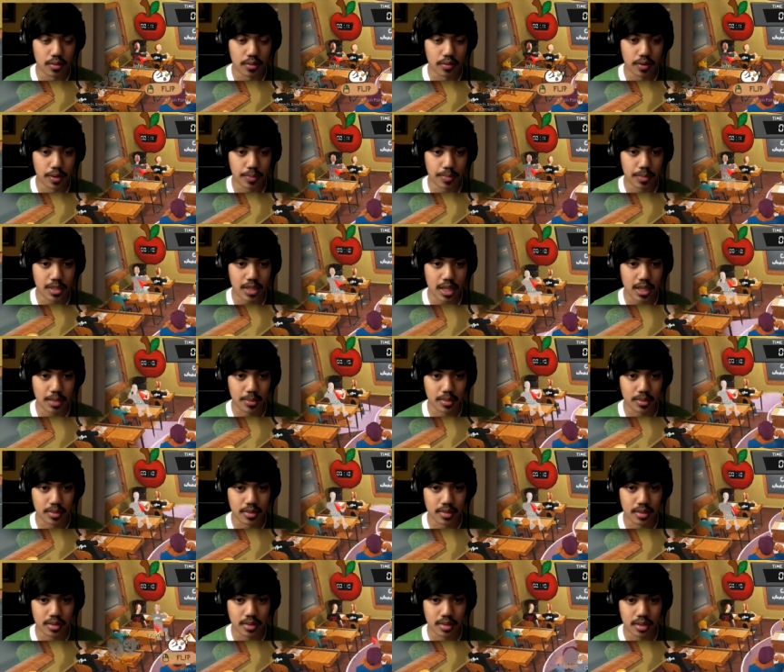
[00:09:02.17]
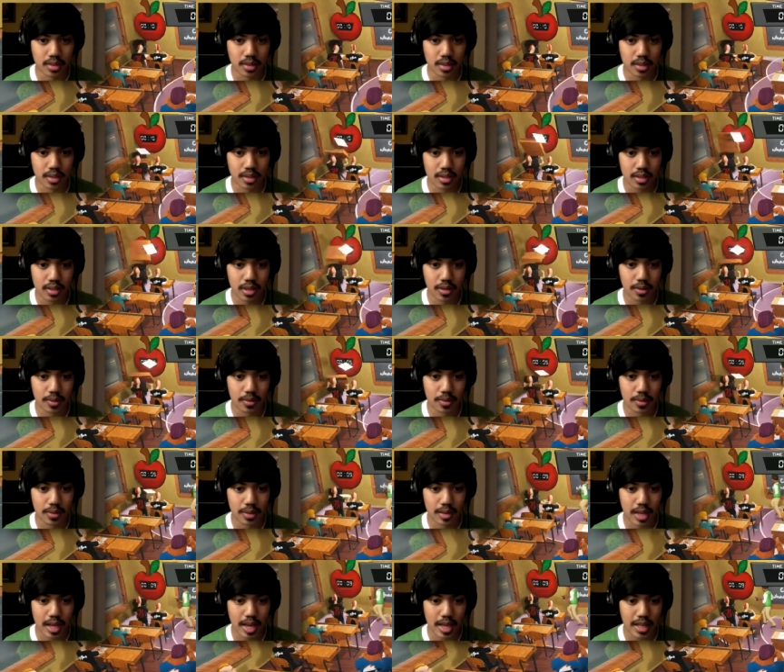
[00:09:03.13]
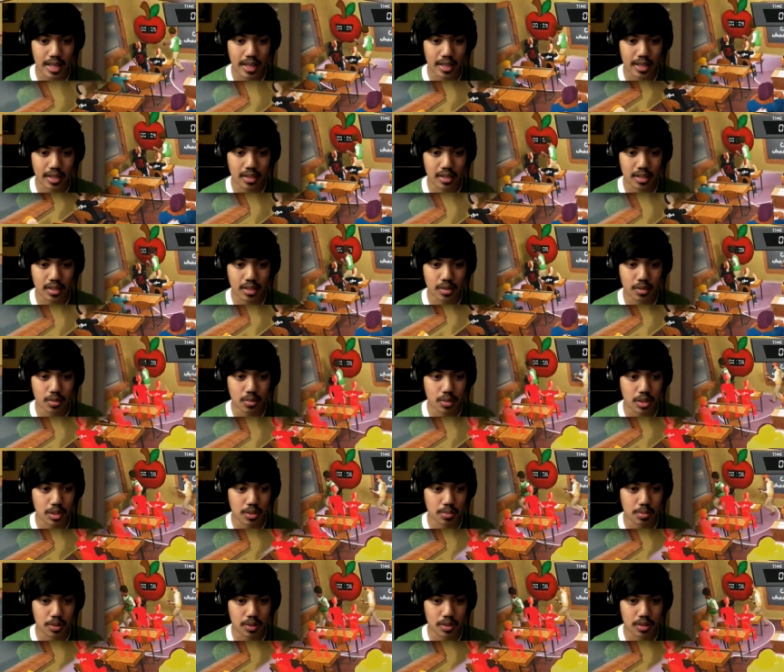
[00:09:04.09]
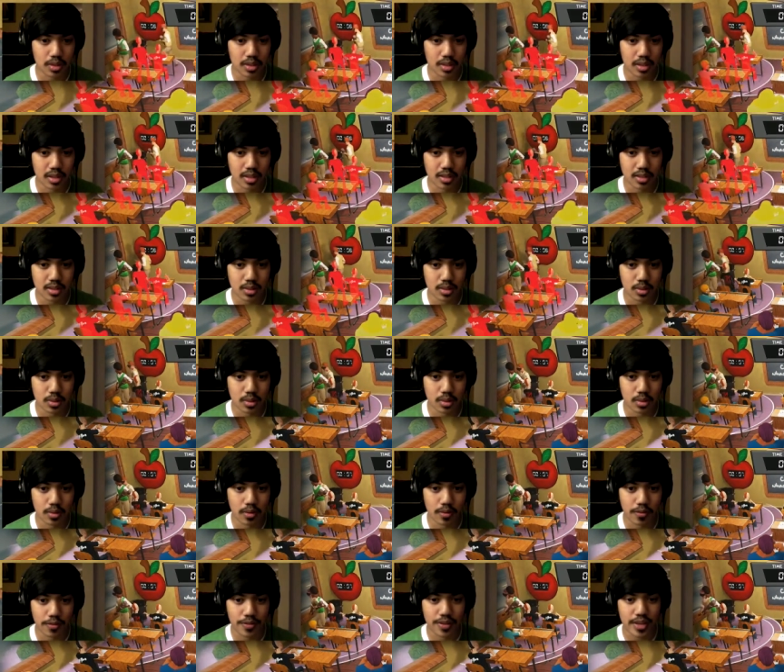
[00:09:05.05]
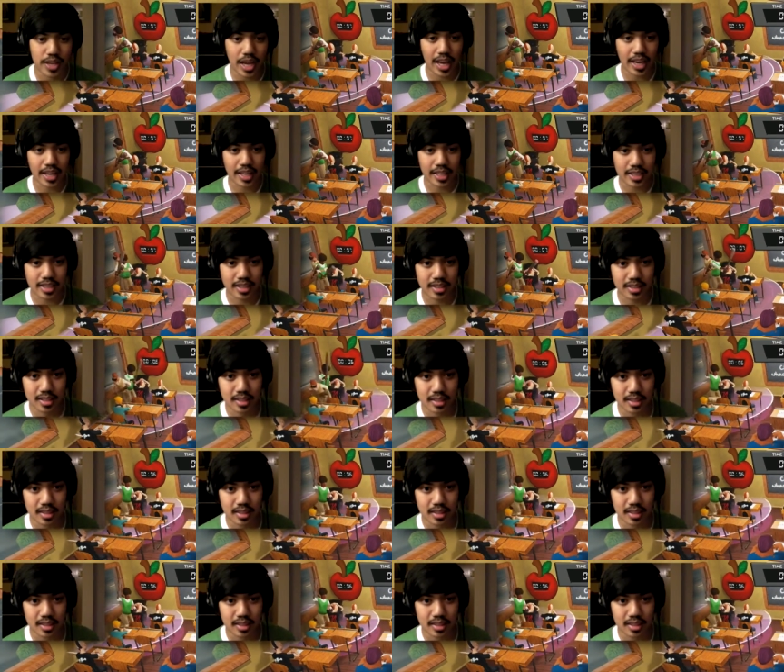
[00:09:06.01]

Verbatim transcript: Flip the table. Go. And then you whisper to Yannick.